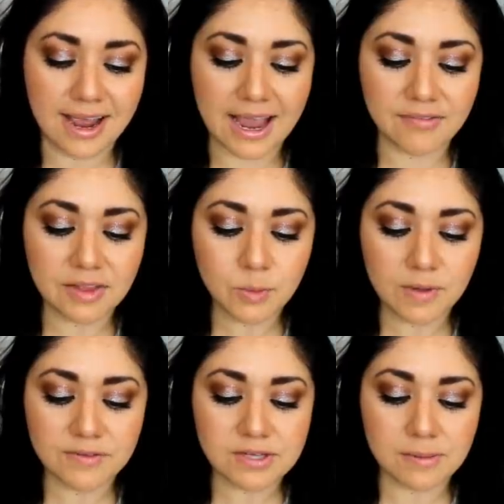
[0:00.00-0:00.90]
I have the
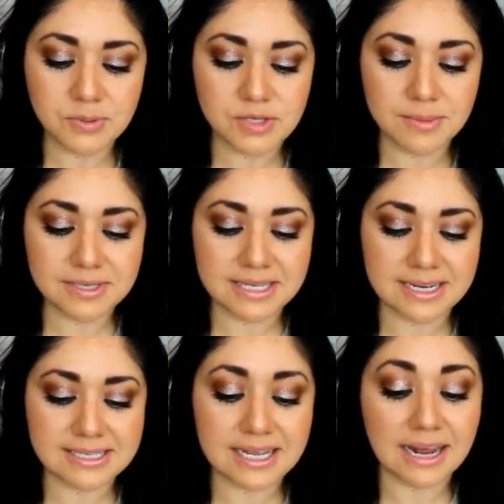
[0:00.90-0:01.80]
Louis Vuitton Pochette
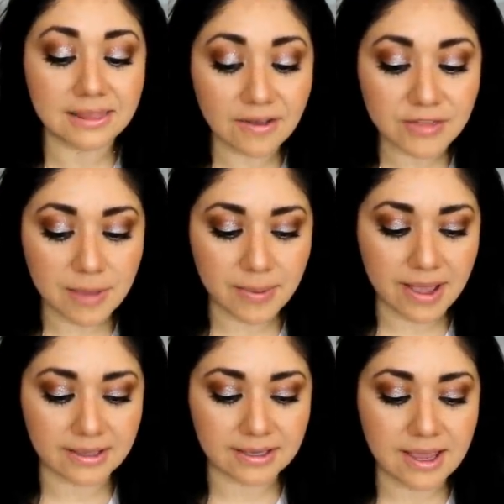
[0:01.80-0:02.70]
Métis, and I love that
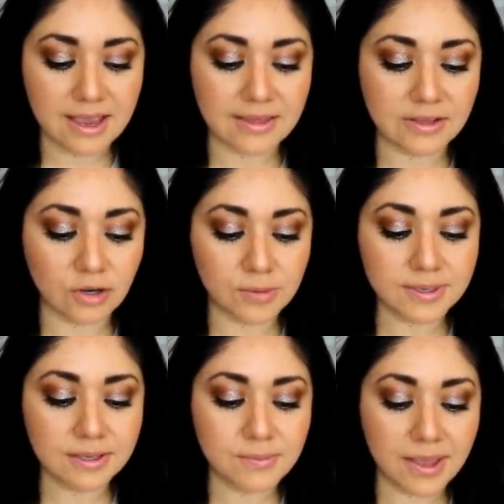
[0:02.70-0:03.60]
bag. And the
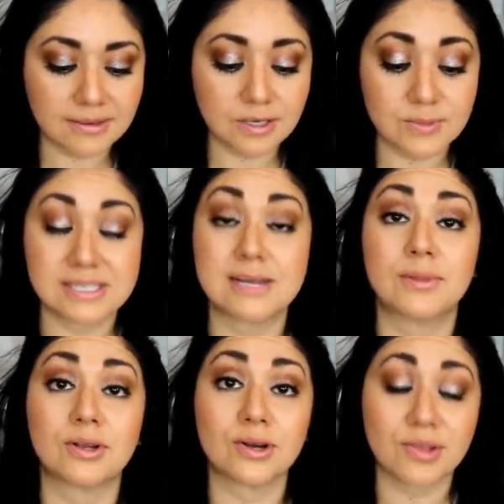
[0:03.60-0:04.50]
Urban Companion was
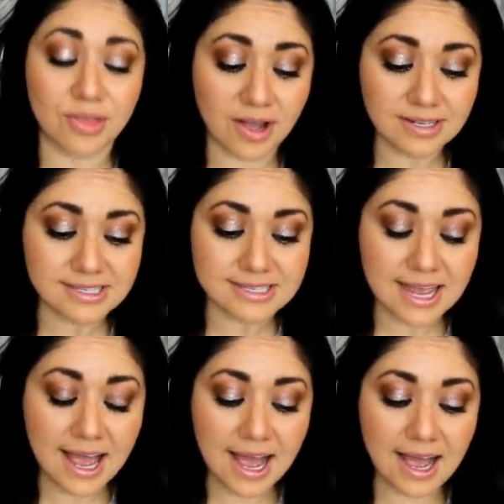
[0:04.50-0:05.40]
similar. Thoughts?
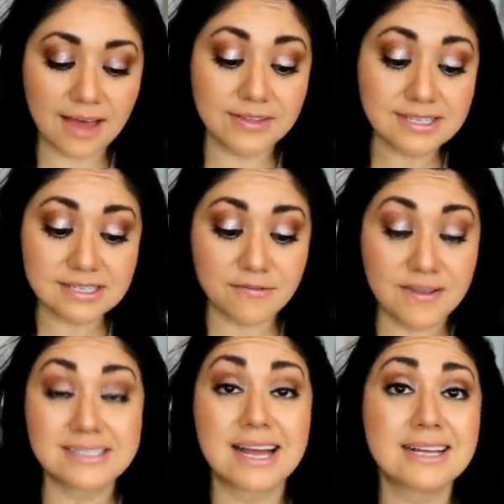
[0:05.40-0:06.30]
Uh, this is a
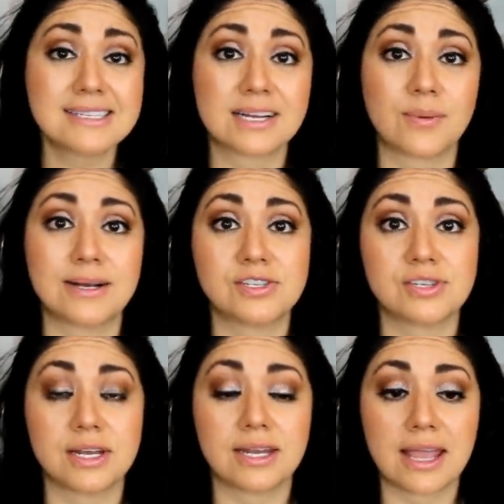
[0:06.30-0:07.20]
fantastic
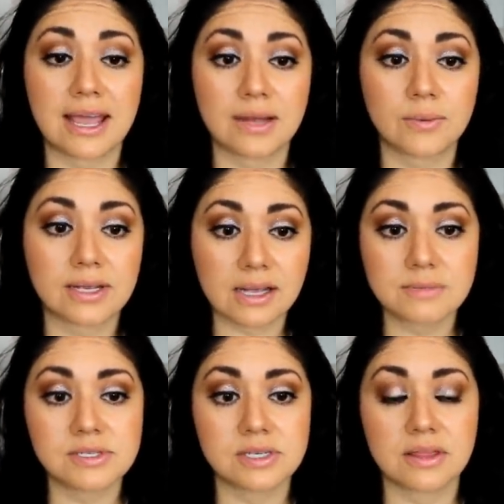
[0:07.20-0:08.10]
question, and when it
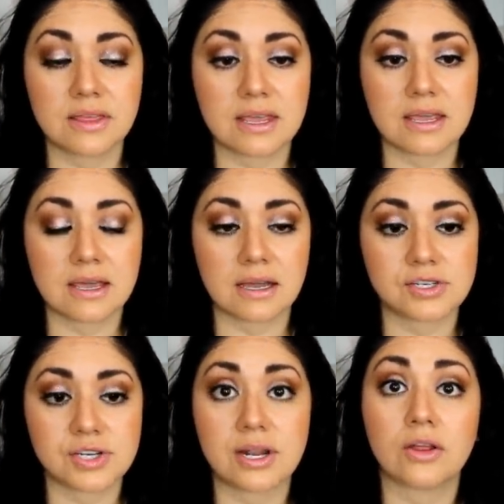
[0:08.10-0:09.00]
comes to the uh,
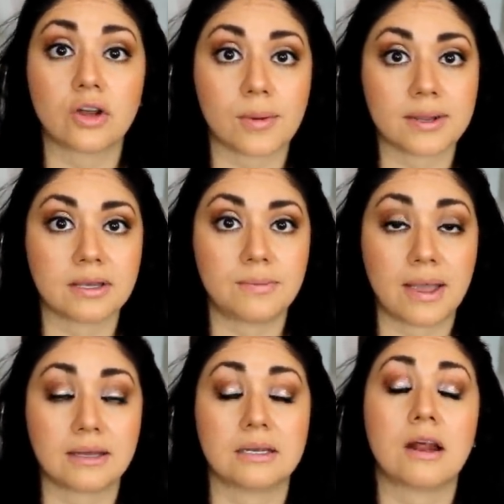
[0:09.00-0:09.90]
Chanel Urban
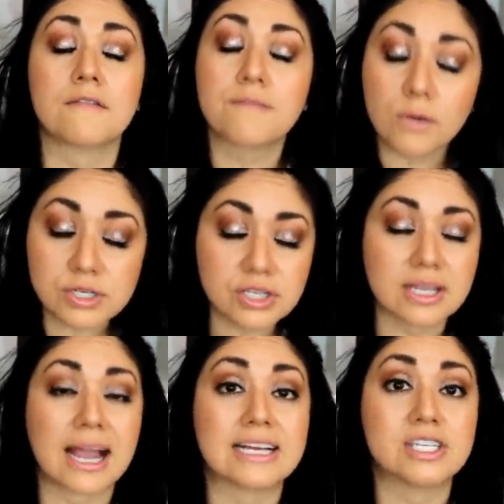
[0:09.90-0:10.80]
Companion,
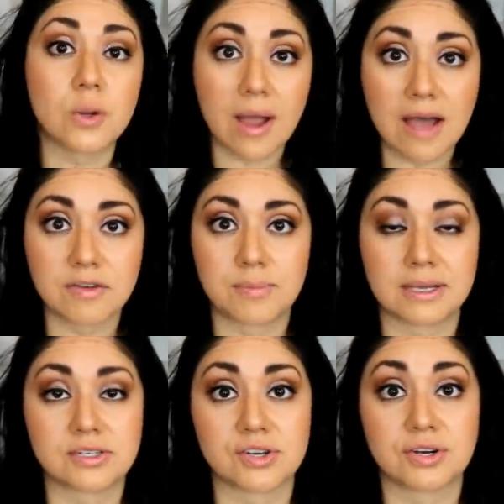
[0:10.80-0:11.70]
unfortunately, I don't have a
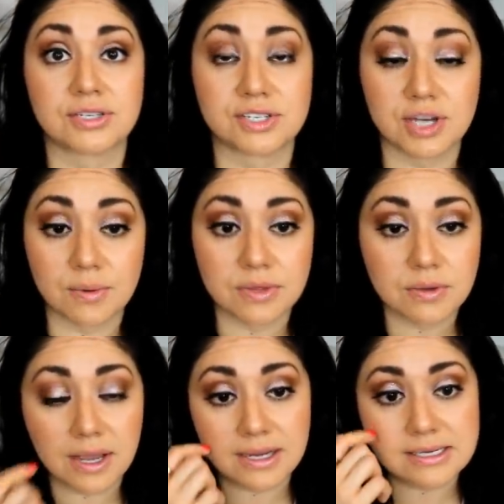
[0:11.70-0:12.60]
picture to share with
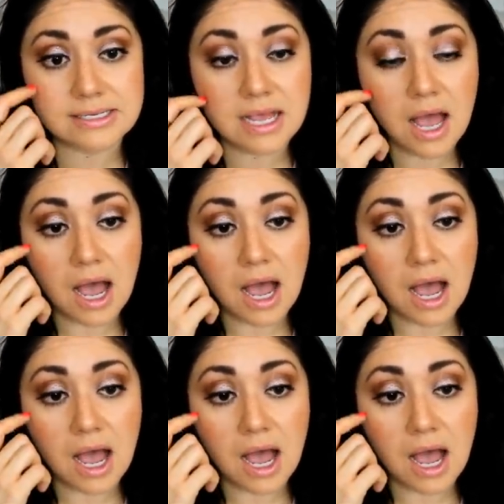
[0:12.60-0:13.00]
you guys.